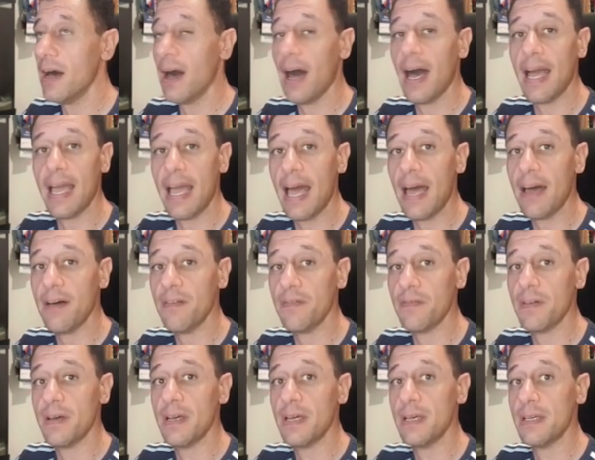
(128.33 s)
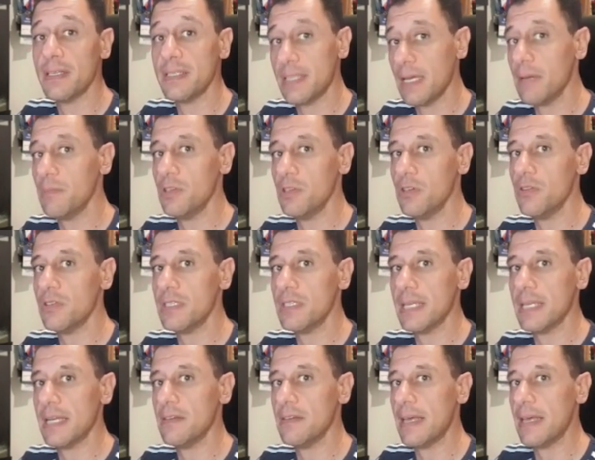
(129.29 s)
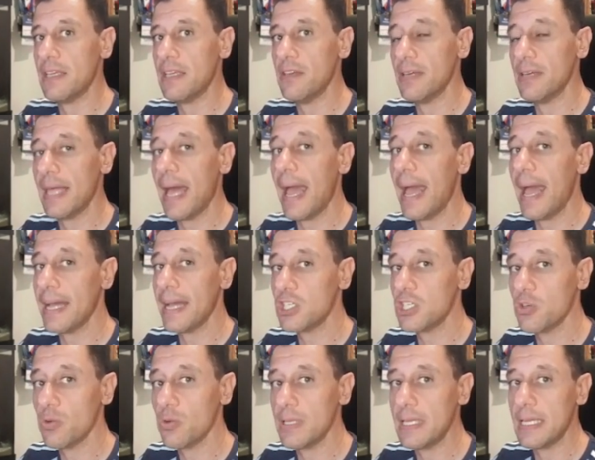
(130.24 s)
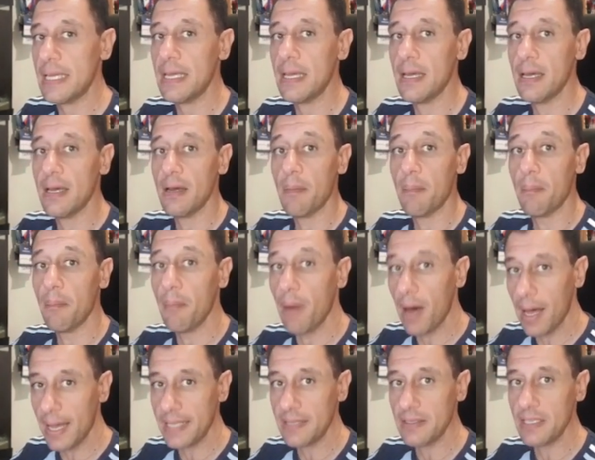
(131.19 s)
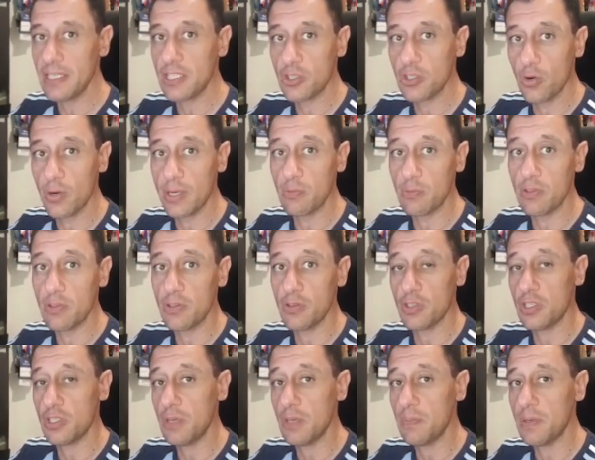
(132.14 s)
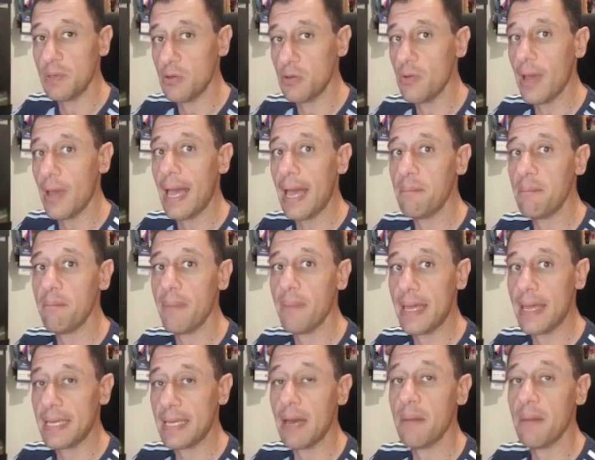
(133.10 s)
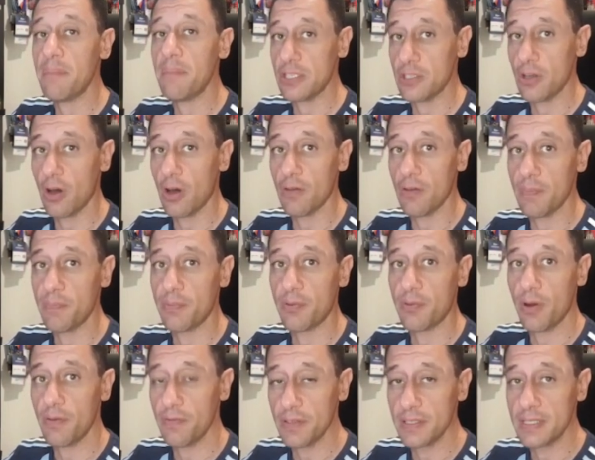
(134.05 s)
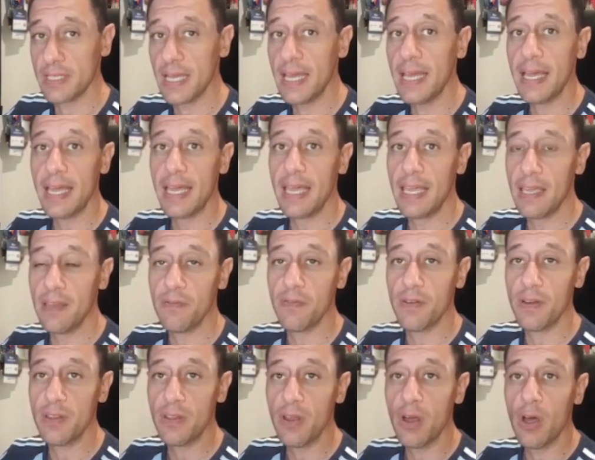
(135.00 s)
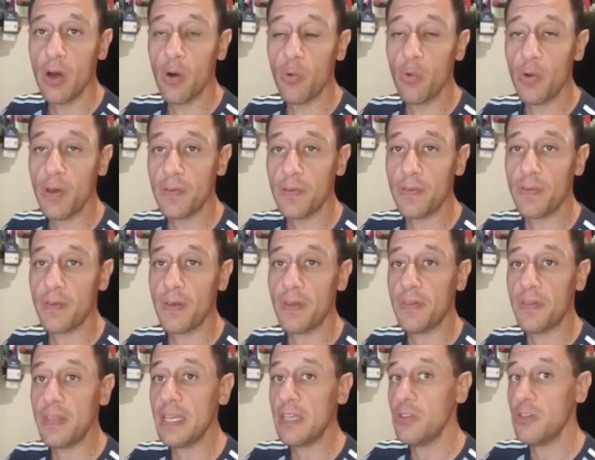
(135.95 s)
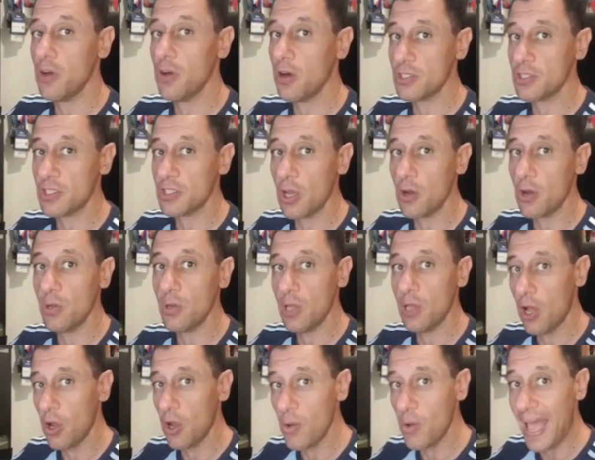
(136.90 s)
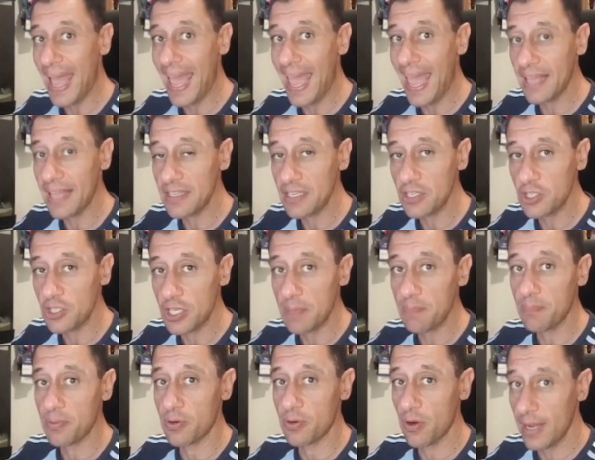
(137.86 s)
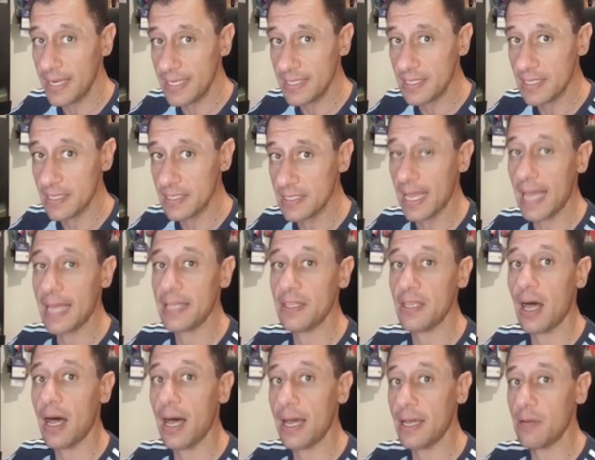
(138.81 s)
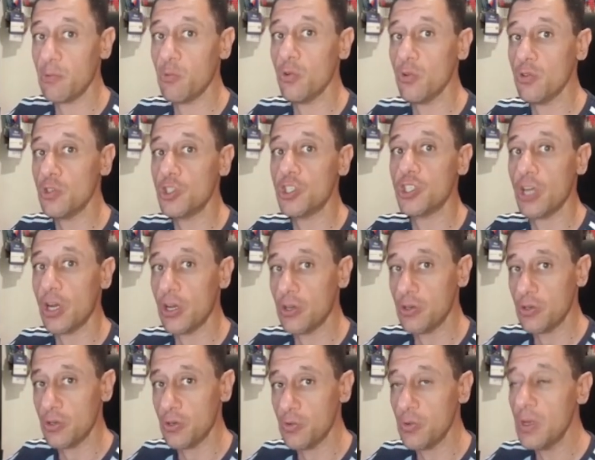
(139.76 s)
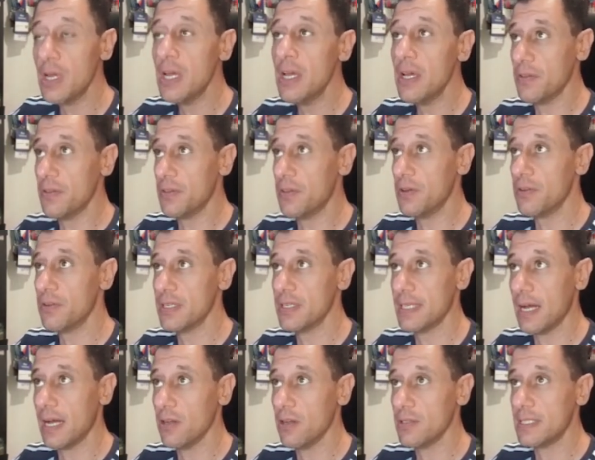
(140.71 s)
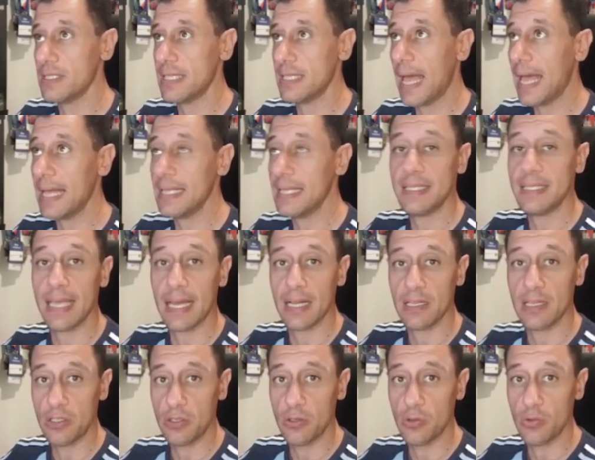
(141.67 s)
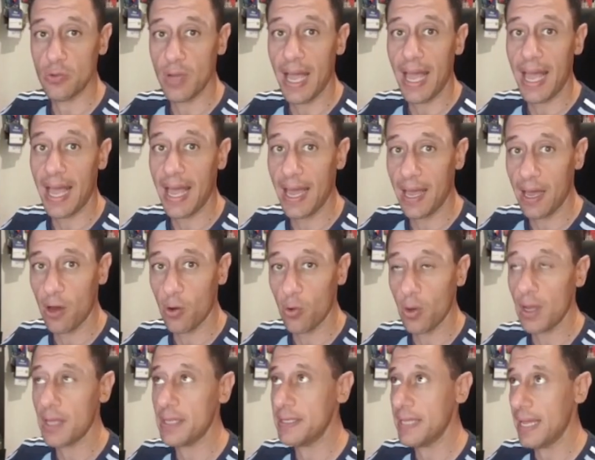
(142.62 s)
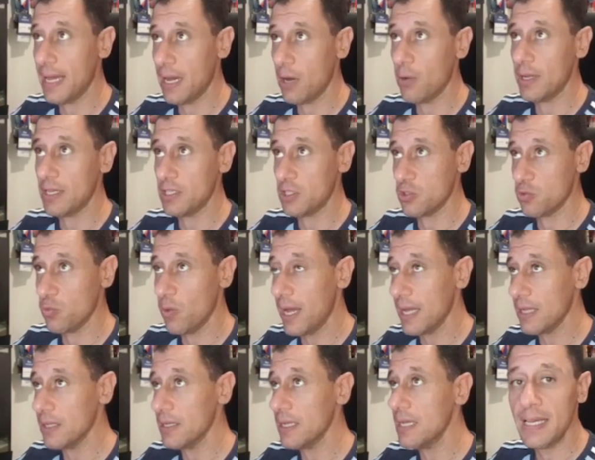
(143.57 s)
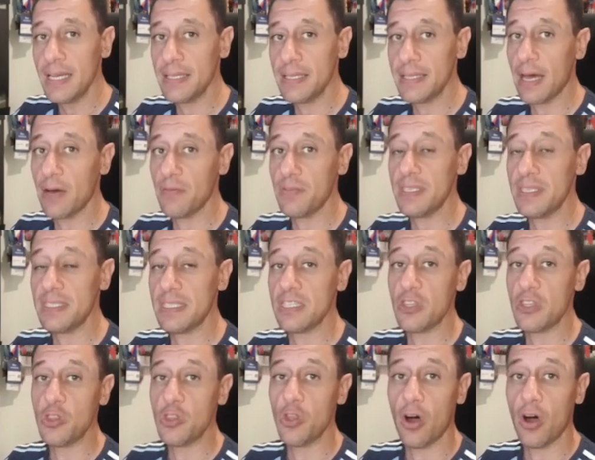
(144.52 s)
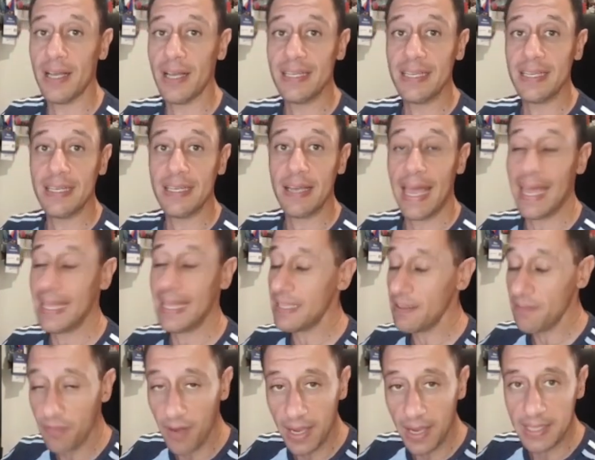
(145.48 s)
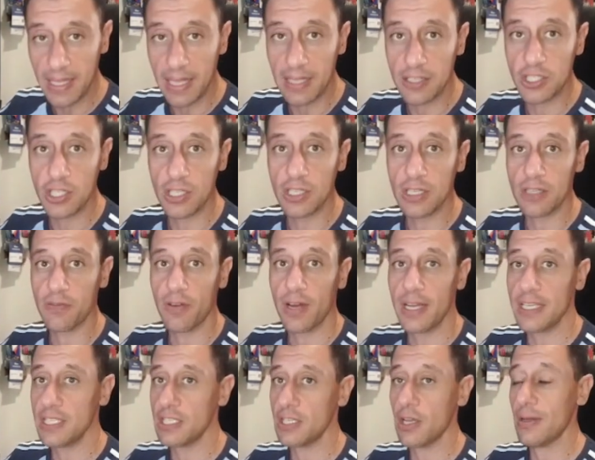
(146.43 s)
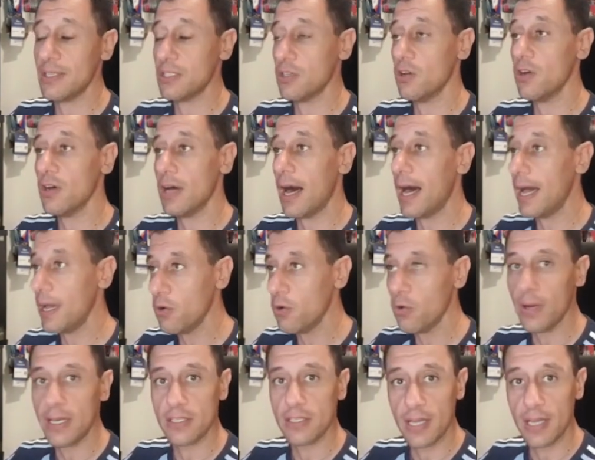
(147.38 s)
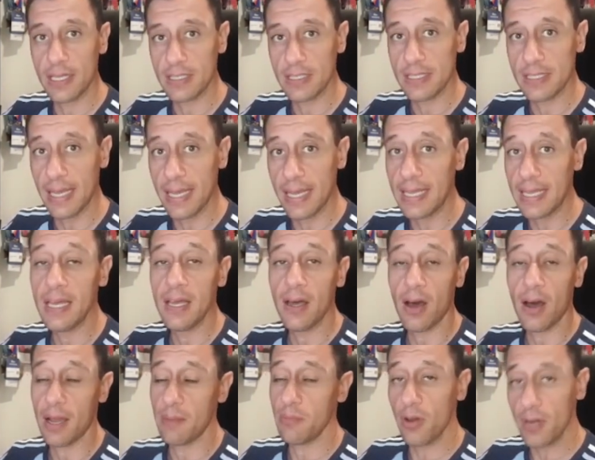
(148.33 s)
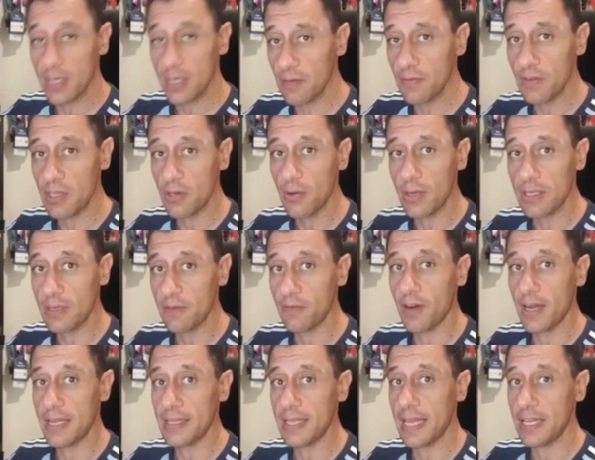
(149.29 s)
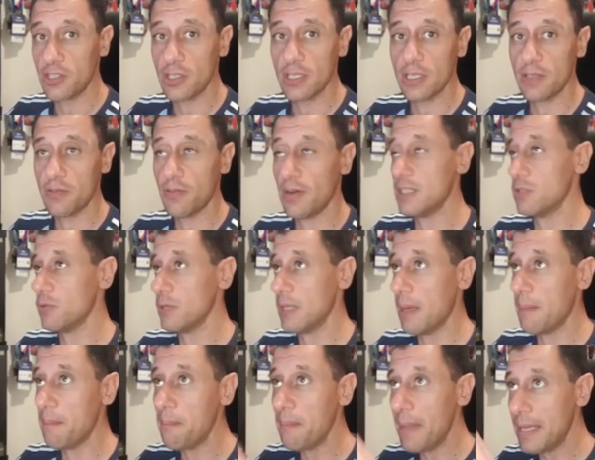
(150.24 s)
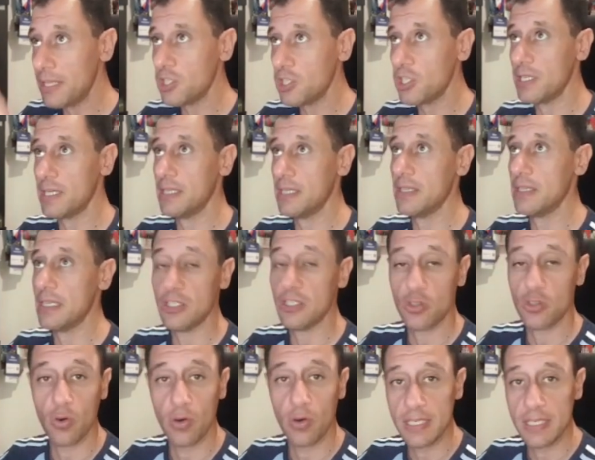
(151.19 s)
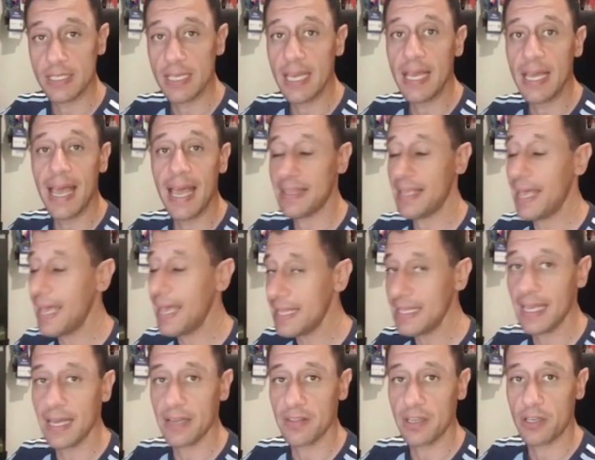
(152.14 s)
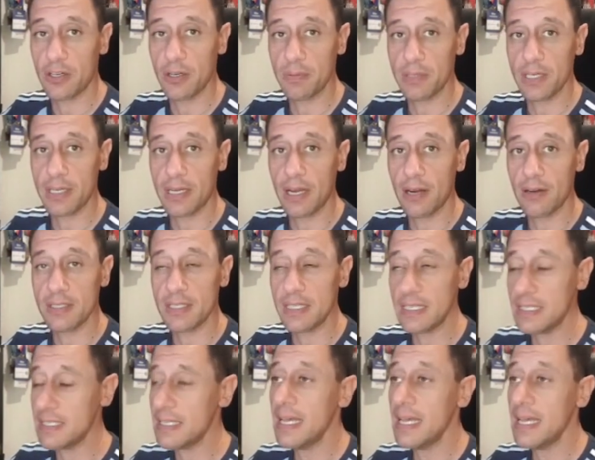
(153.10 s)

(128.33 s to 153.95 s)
I have some news to tell you that you can actually mine this coin with your C P U and make a bit of a profit, even with the not so low energy prices, and I will show you the results and tell you how now as well. Now, this is not any financial advice, so as I always like to say, I'm not giving you any financial advice when I'm mentioning these coins and any other cryptocurrencies.